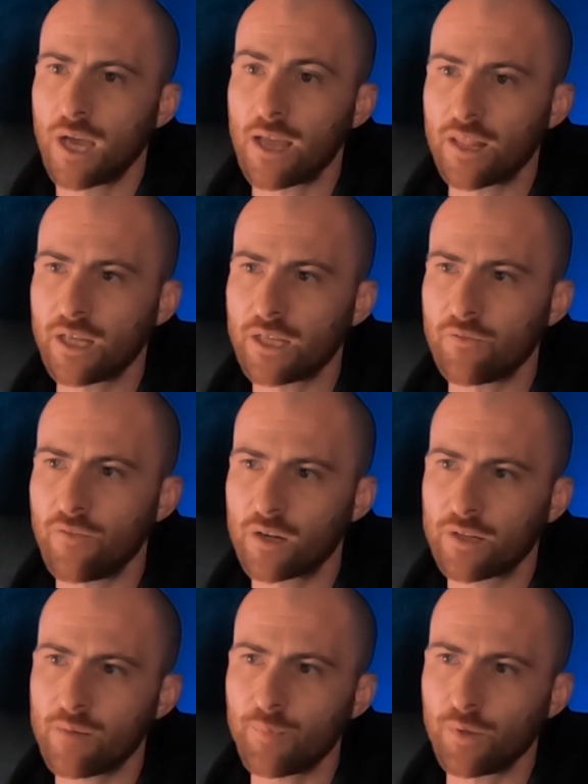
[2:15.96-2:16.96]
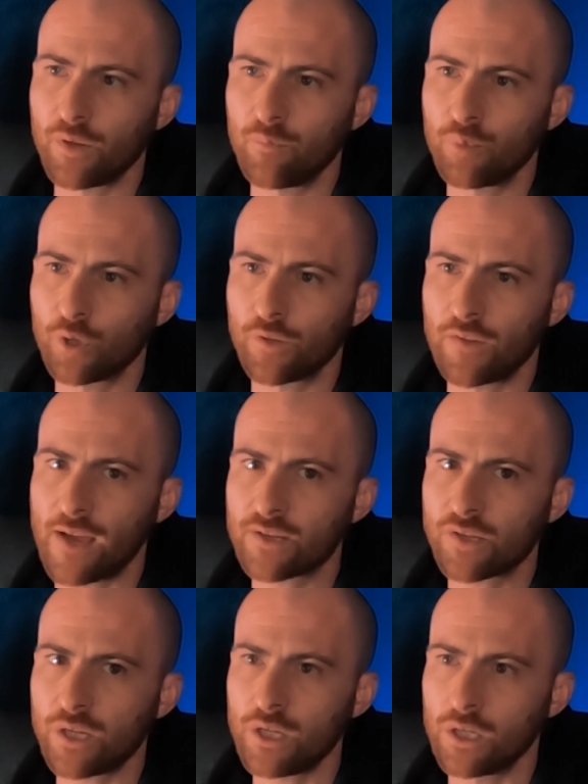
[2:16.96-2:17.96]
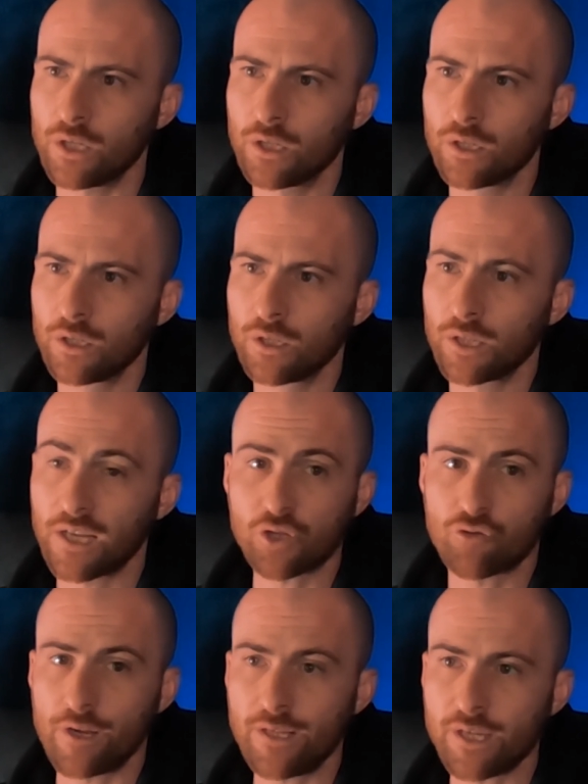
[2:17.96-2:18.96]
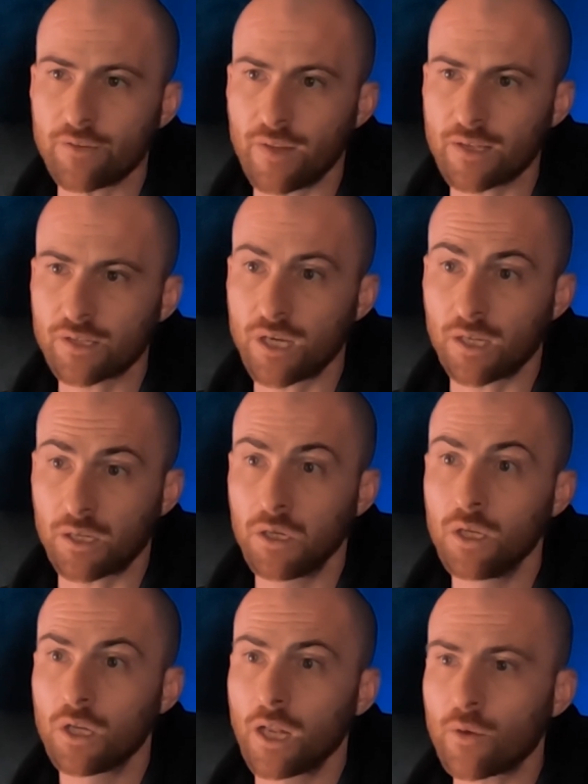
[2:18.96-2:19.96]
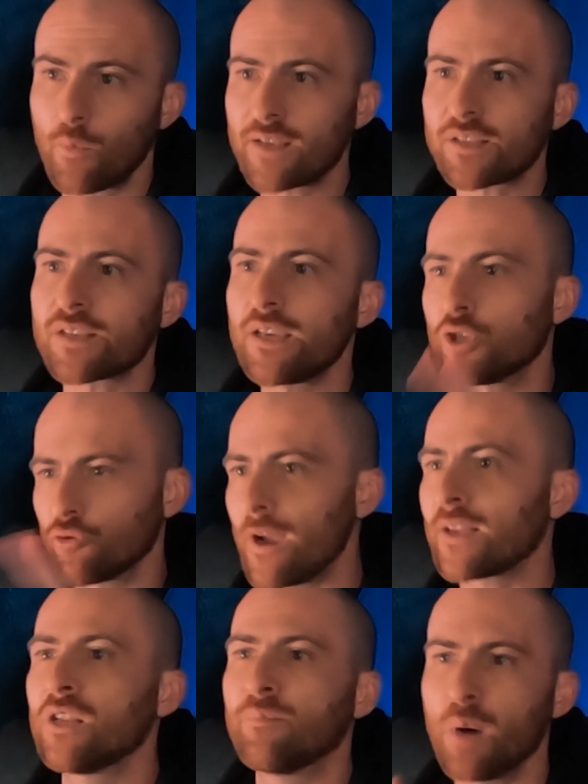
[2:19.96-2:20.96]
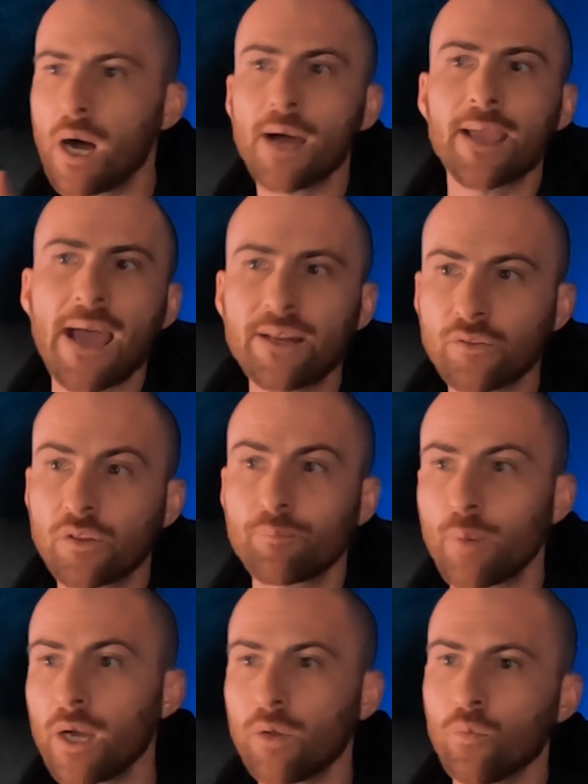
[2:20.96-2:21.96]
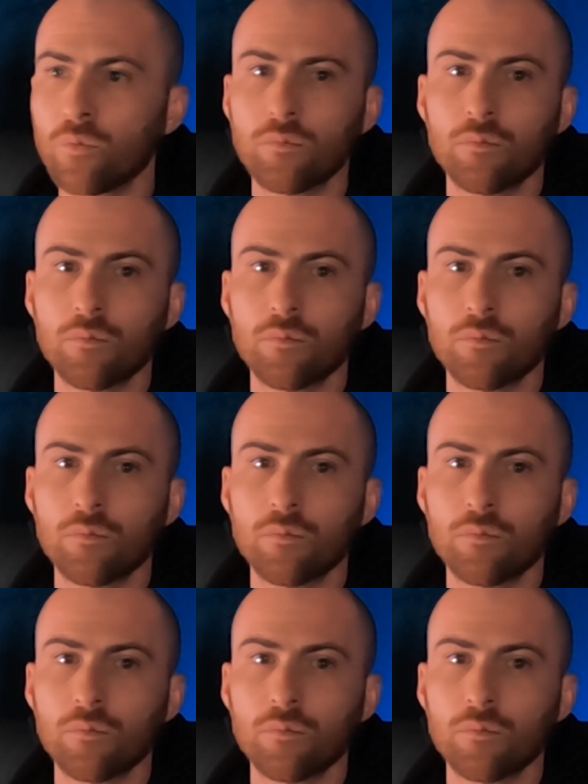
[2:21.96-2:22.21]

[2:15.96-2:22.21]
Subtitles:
I think they fucked up and didn't put the text in. That's crazy if that's... where's the scene? Directed by, edited by...